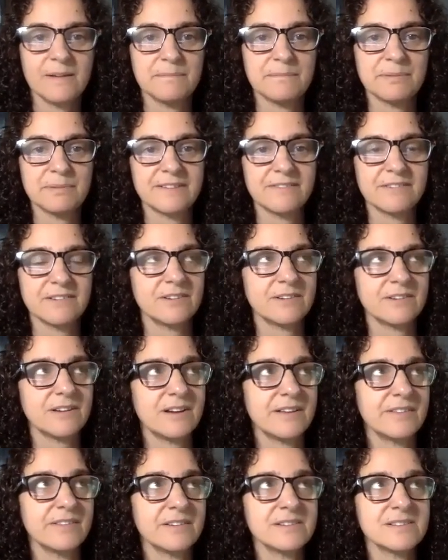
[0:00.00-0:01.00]
Believe it or
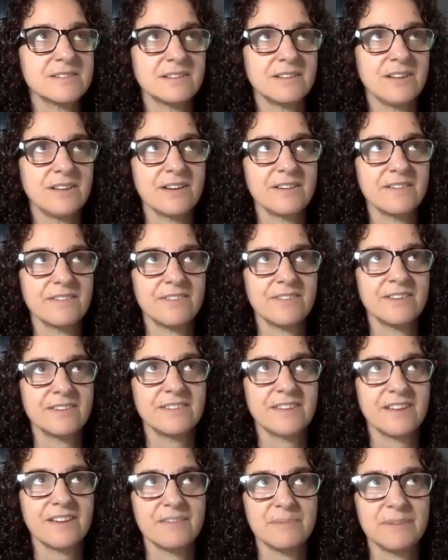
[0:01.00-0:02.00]
not, there's a lot of things
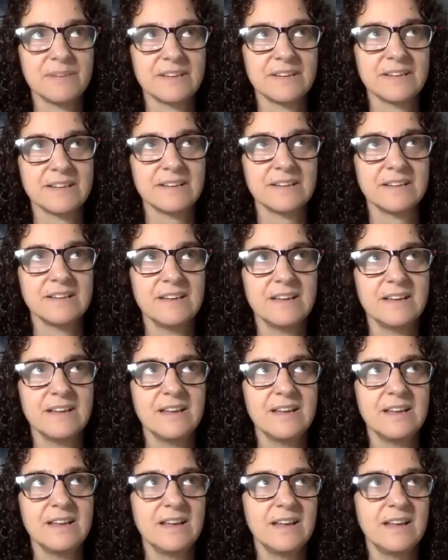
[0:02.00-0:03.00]
that have wheat in it.
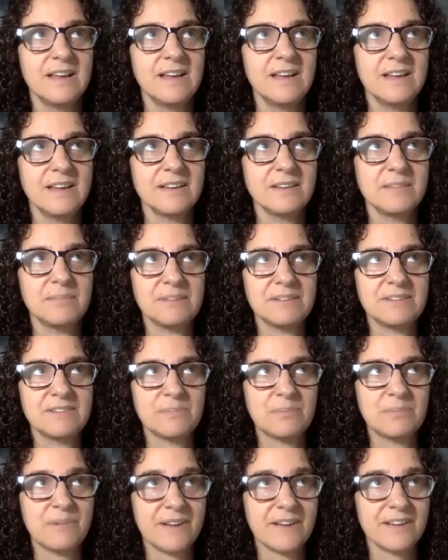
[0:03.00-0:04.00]
You'd be
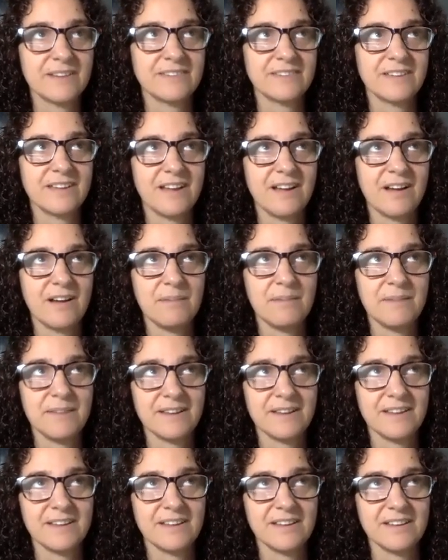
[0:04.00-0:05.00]
surprised at how
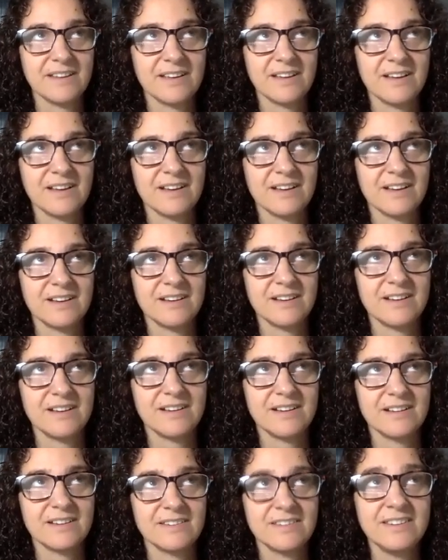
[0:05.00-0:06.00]
many
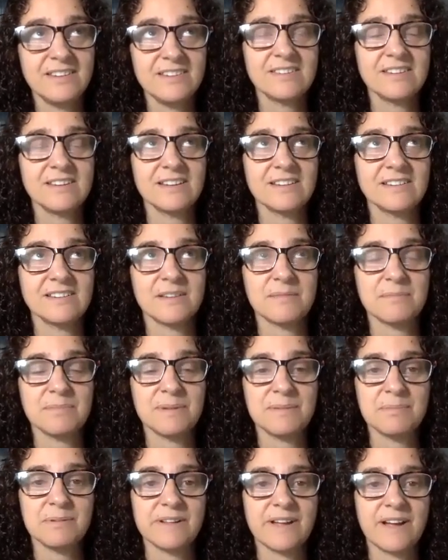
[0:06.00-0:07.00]
seasonings that
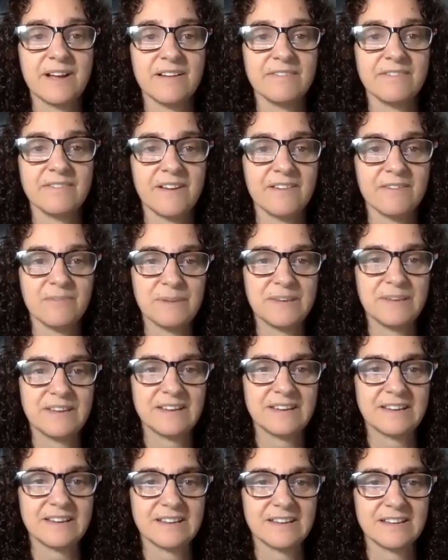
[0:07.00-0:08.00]
people have wheat
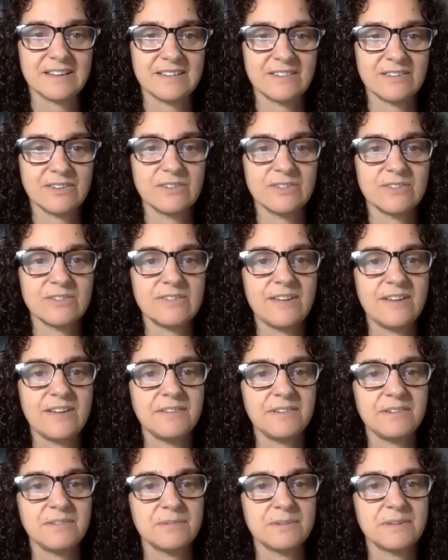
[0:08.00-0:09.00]
in it. So you just have
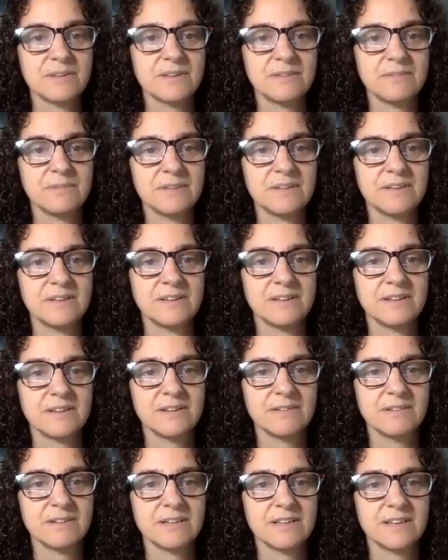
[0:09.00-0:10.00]
to really read
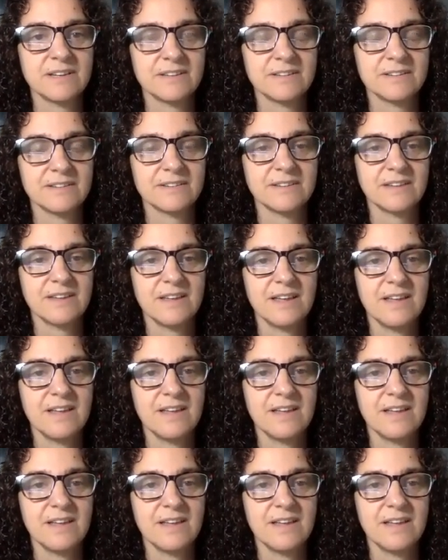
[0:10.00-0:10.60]
ingredients.